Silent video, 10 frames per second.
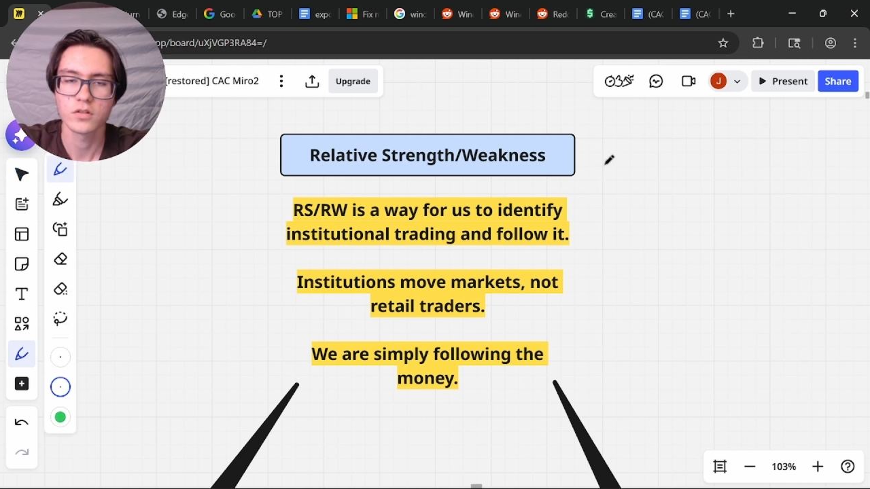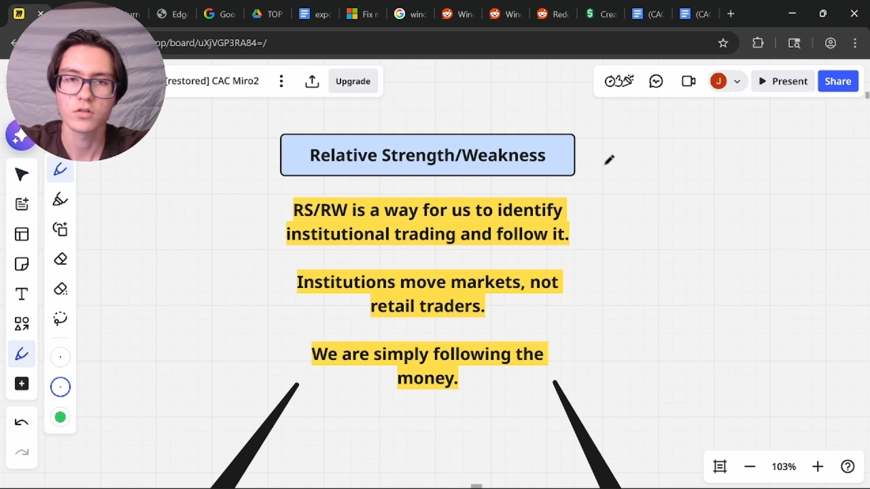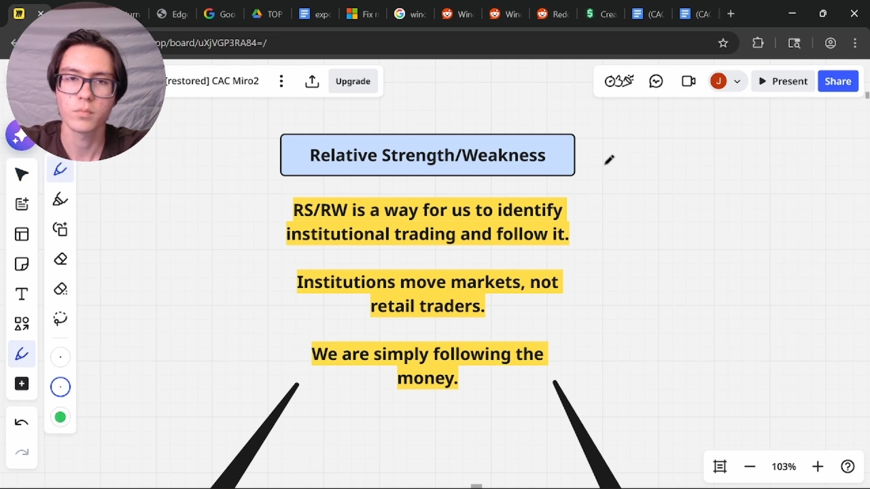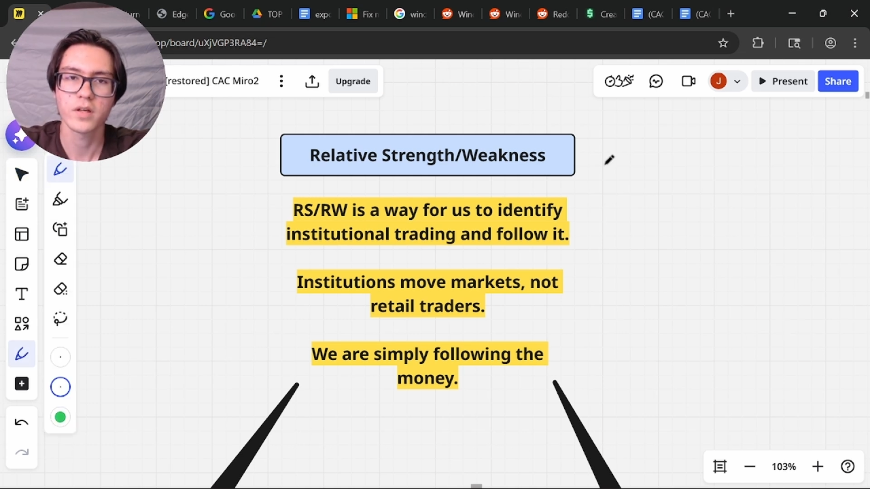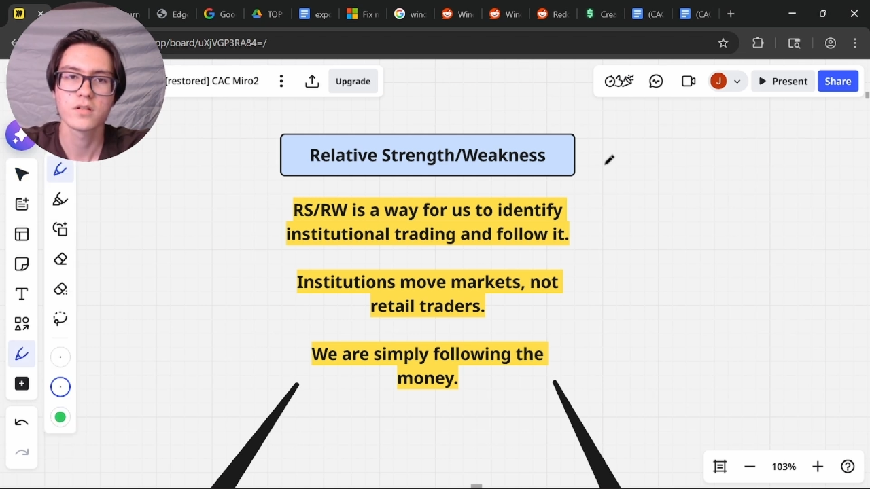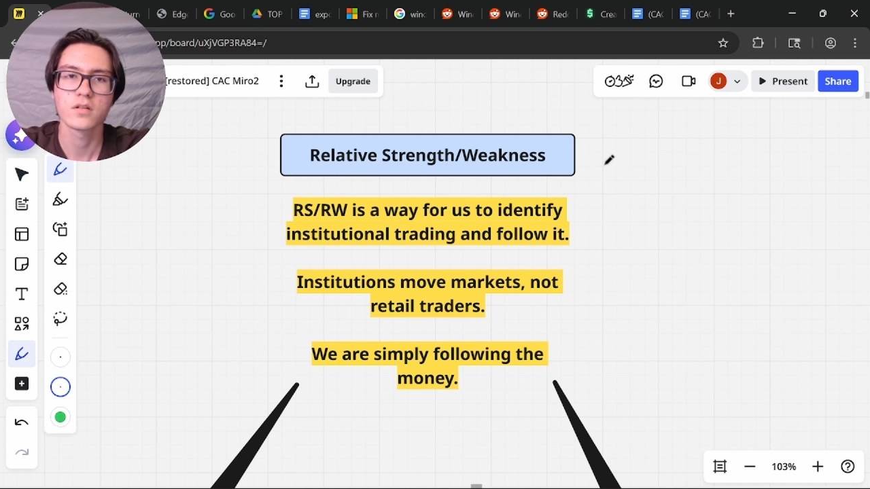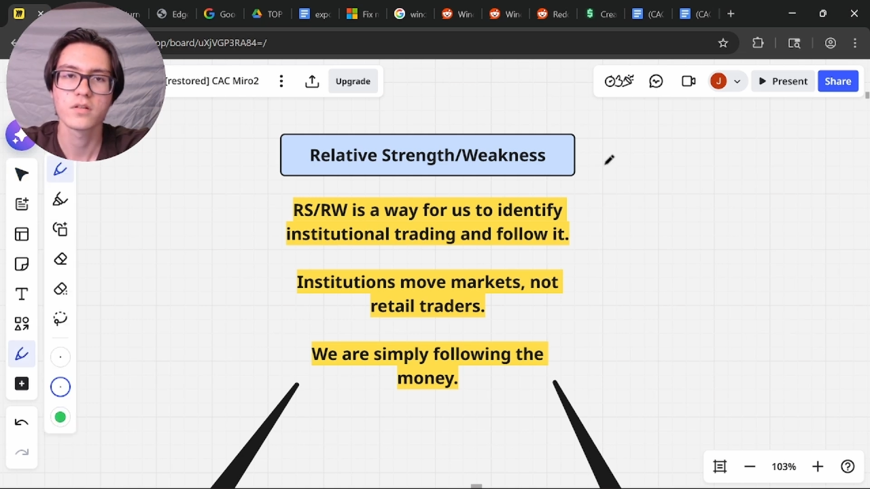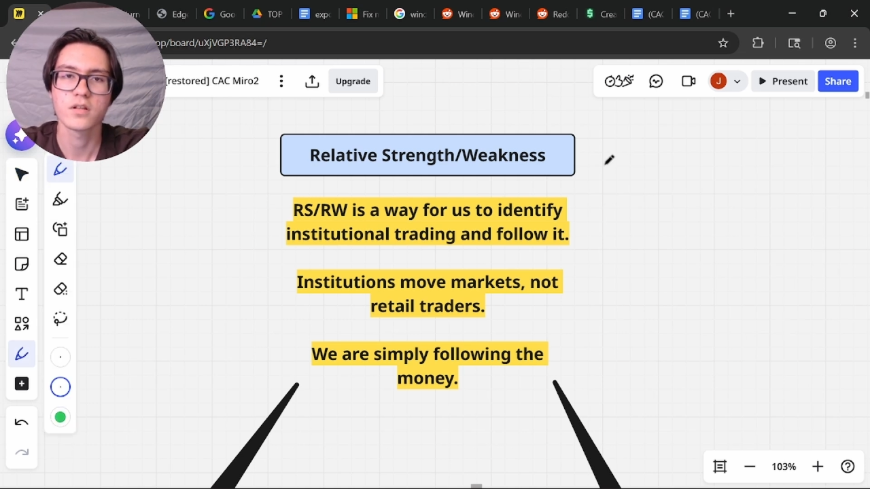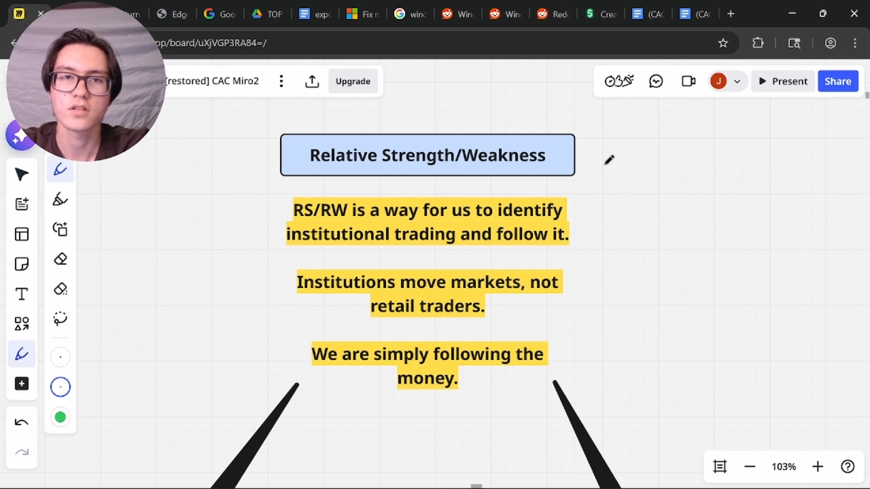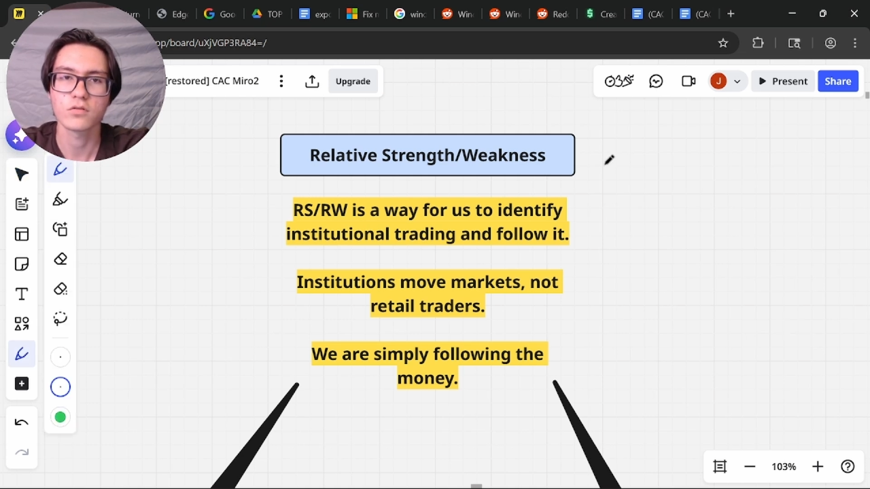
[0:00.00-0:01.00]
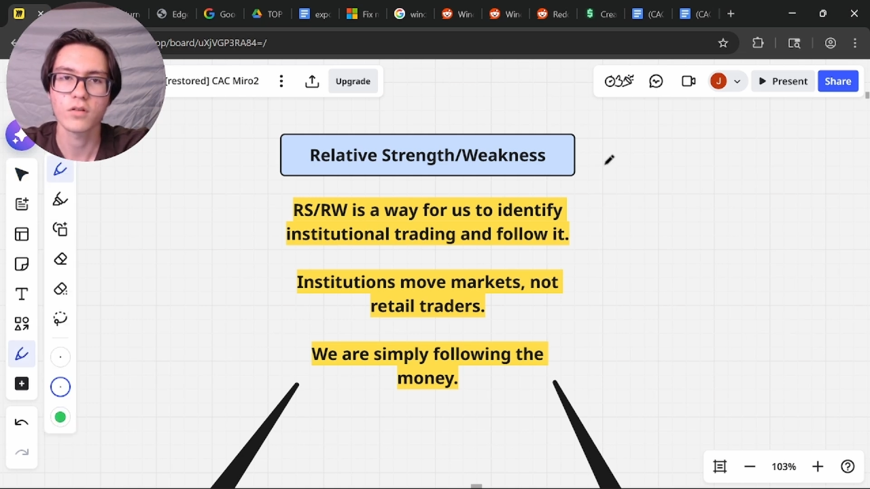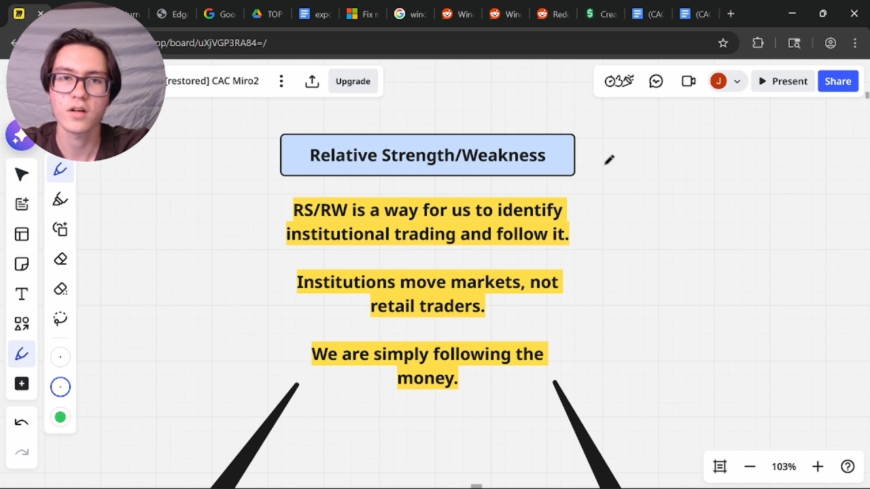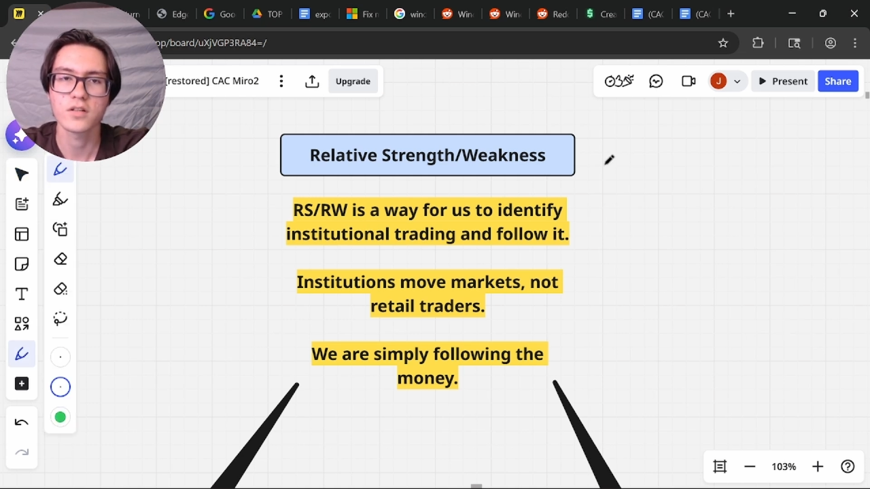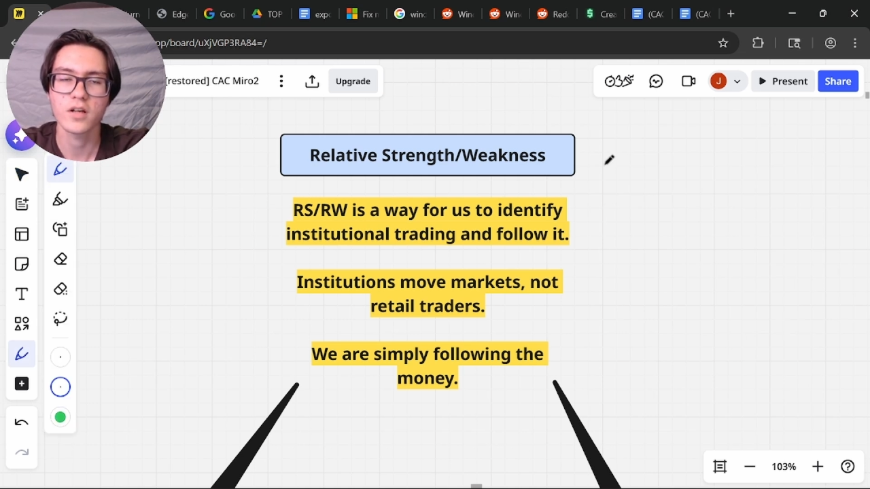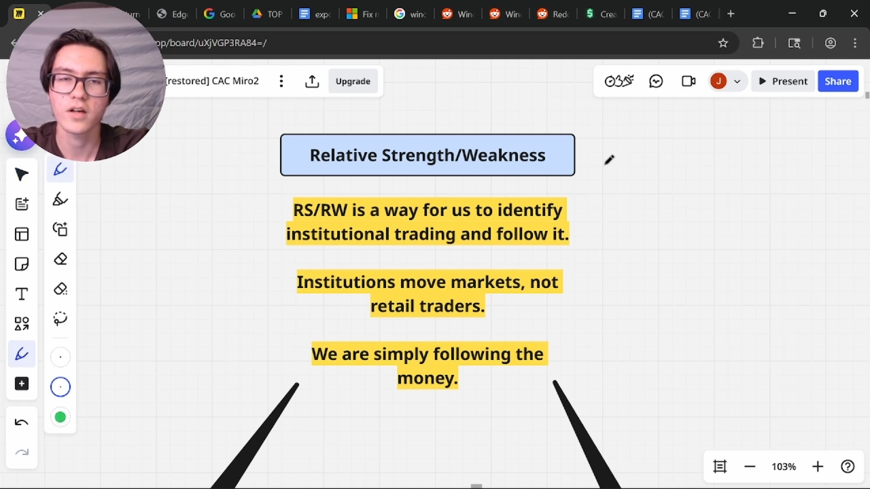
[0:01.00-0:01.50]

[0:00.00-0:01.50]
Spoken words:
So basically the strategy I